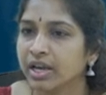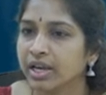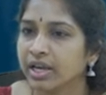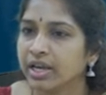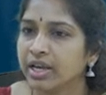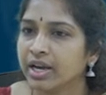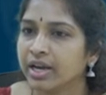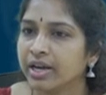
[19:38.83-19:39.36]

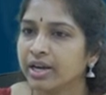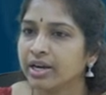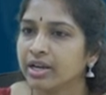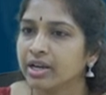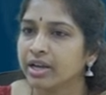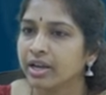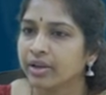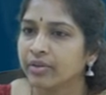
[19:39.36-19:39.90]
Here,
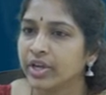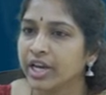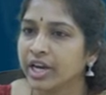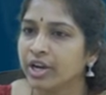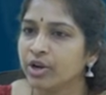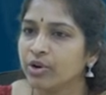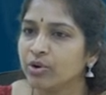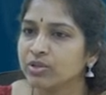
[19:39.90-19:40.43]
the
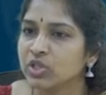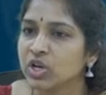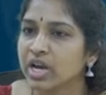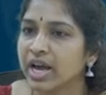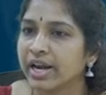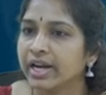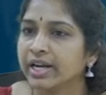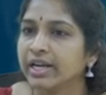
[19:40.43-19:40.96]
induced
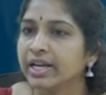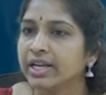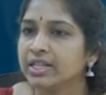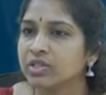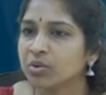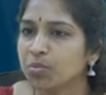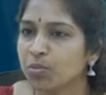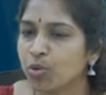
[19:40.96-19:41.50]
current is
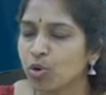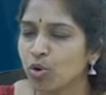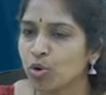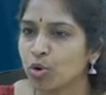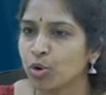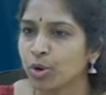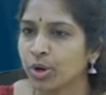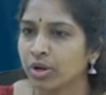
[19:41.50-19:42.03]

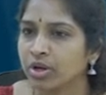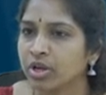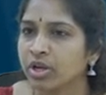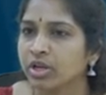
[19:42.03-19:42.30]
more.